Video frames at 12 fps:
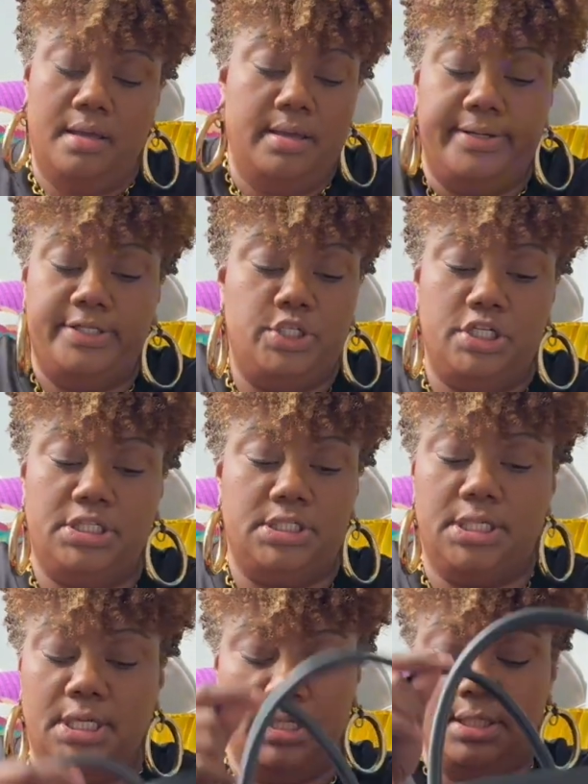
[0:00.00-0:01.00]
it's
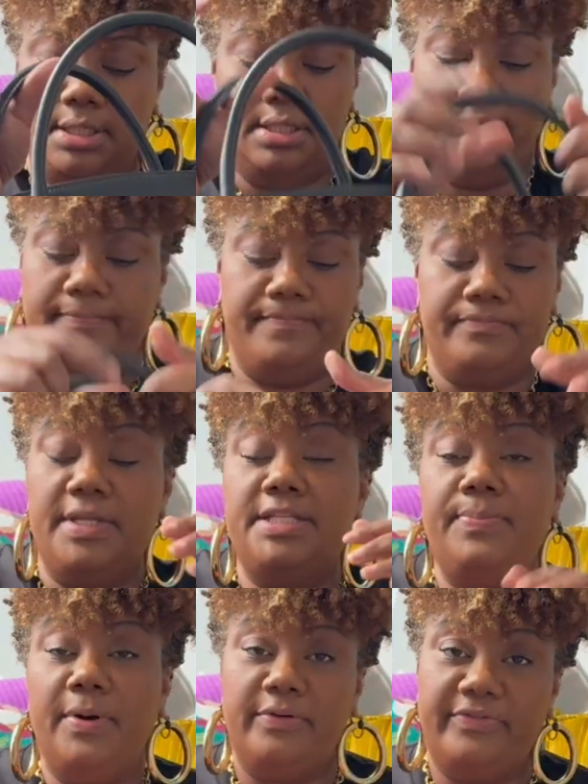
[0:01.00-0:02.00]
just,
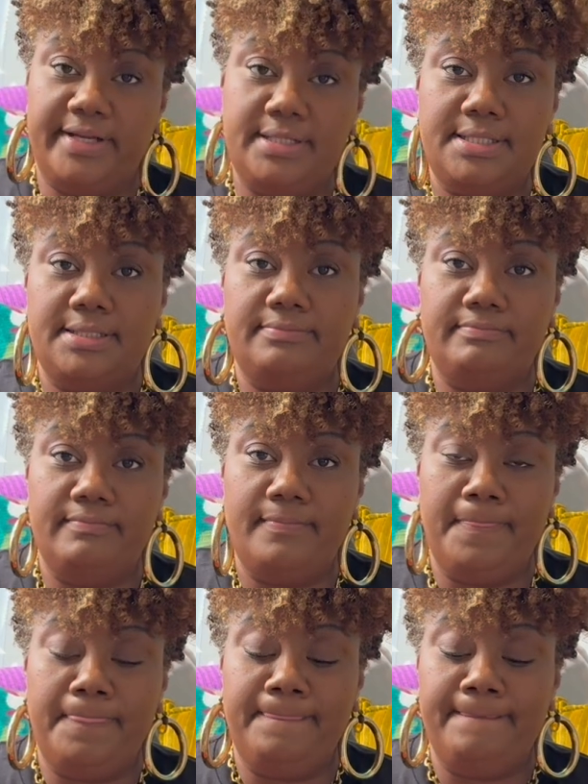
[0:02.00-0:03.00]
it's perfect.
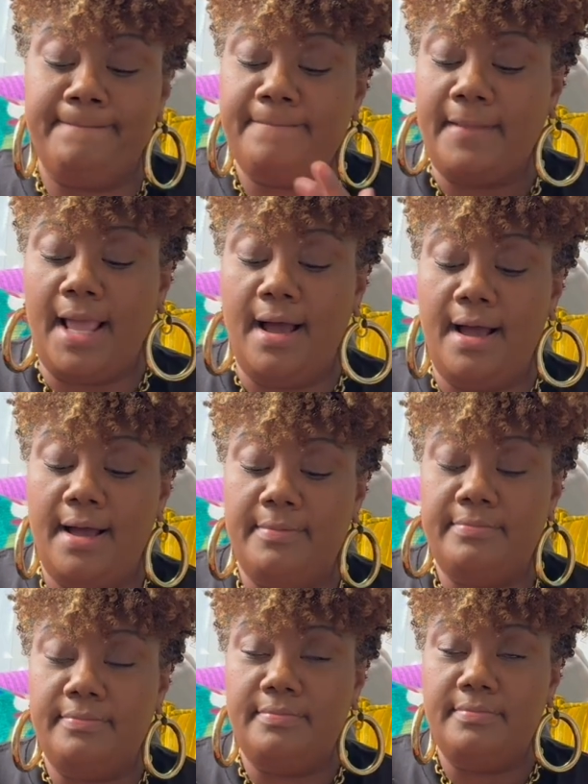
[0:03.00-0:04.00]

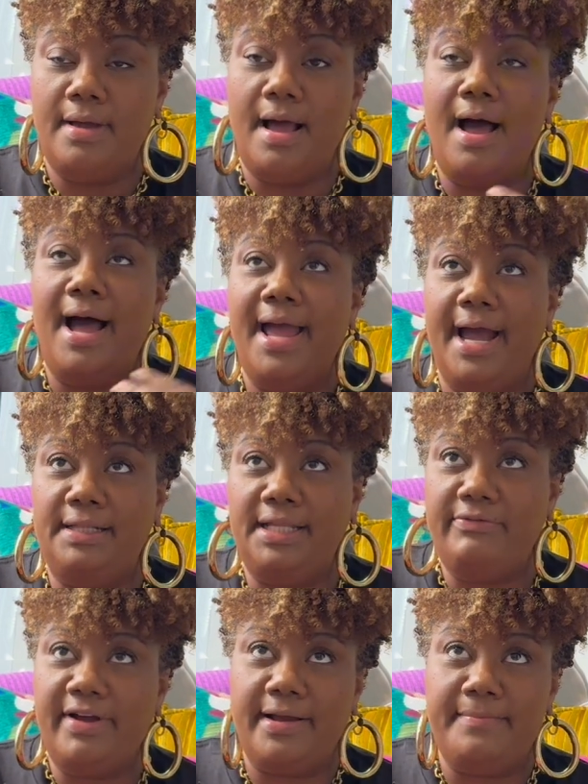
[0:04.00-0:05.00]
I
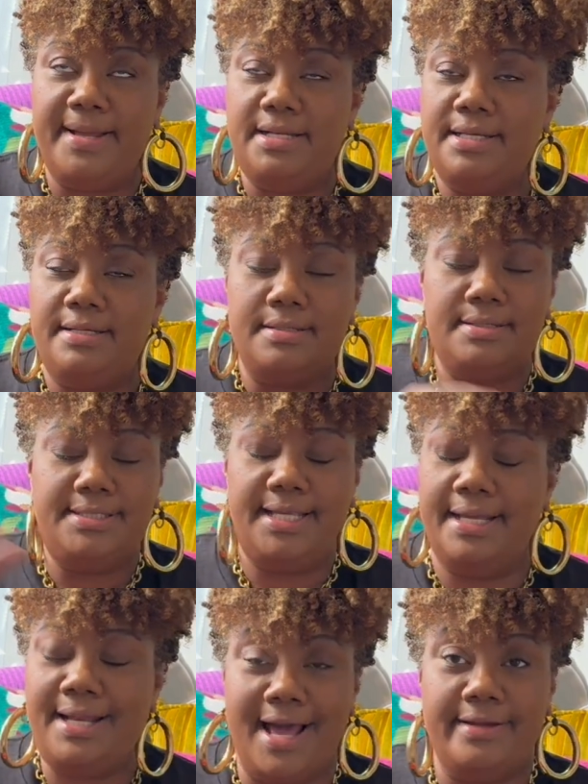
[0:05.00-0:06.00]
highly recommend it.
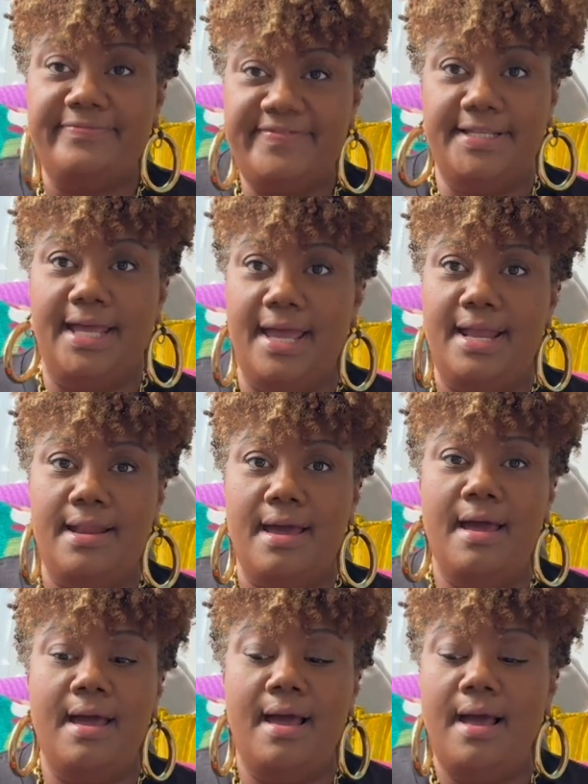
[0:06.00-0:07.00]
10 out of 10.
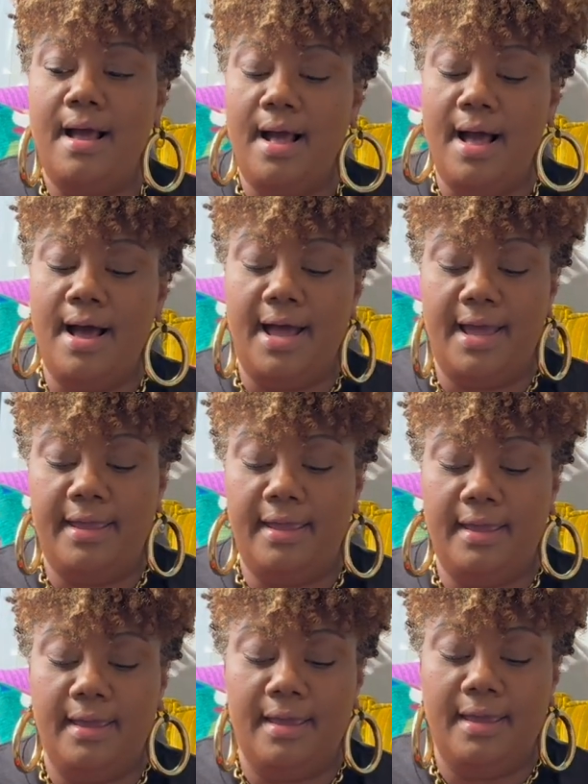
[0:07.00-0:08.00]

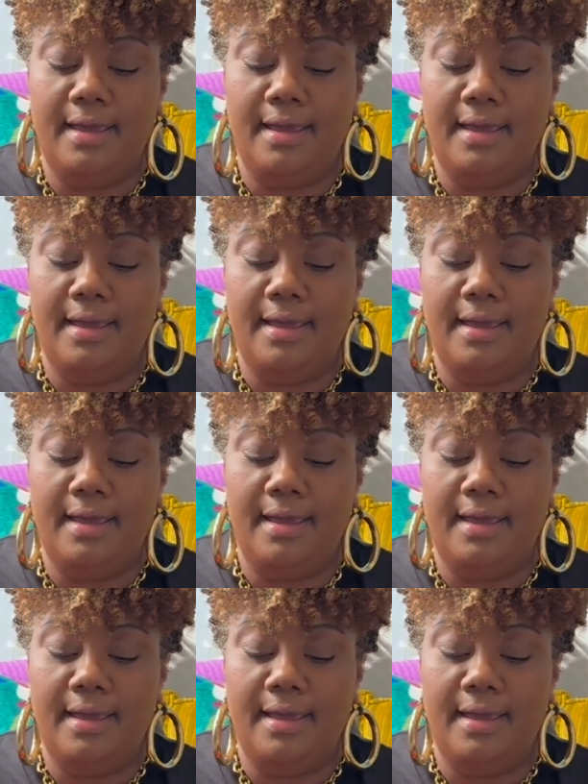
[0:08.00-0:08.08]
I